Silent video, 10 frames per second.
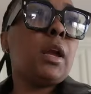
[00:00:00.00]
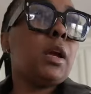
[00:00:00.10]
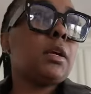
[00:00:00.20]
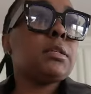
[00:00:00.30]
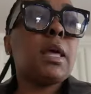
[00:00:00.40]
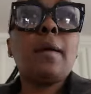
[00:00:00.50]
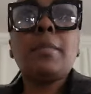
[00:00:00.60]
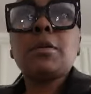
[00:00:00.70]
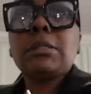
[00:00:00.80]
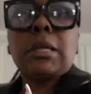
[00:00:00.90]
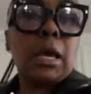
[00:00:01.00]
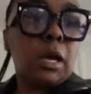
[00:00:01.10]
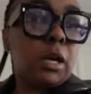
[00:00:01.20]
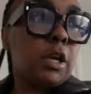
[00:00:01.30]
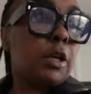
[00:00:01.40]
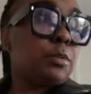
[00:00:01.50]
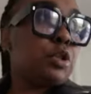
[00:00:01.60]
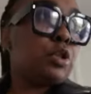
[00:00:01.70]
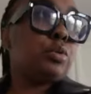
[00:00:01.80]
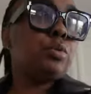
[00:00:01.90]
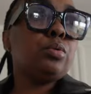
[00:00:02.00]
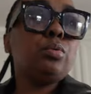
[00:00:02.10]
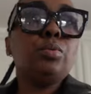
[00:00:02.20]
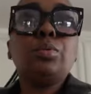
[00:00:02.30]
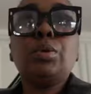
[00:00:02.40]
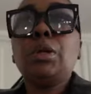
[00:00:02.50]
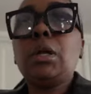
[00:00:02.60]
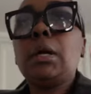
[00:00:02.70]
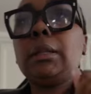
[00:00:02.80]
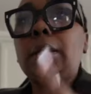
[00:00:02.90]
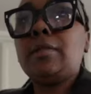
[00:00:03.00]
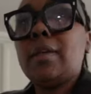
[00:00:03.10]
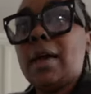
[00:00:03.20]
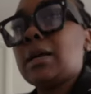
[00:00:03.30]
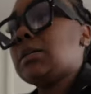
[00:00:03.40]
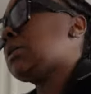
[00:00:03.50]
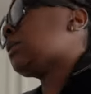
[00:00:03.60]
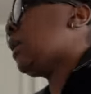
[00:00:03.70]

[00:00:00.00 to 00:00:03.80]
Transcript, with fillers: Hey, y'all, it's almost time to leave the house.